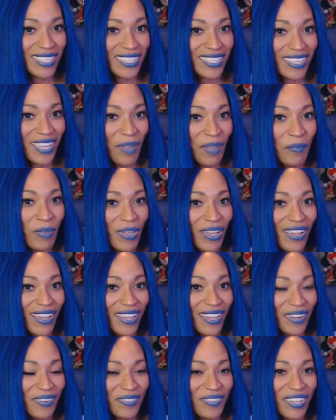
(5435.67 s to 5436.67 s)
I'm good.
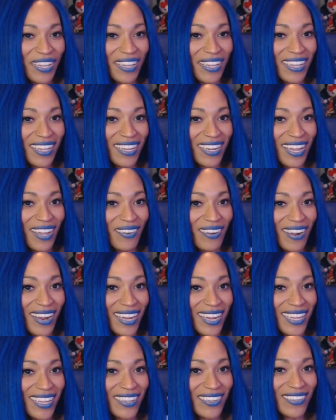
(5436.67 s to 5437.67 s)
I'm good. How are
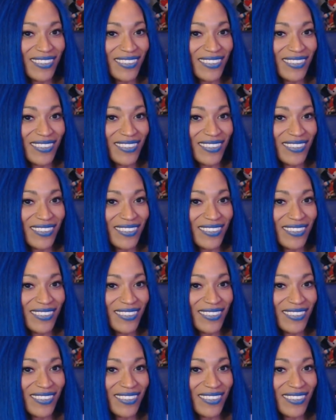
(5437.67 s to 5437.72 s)
you?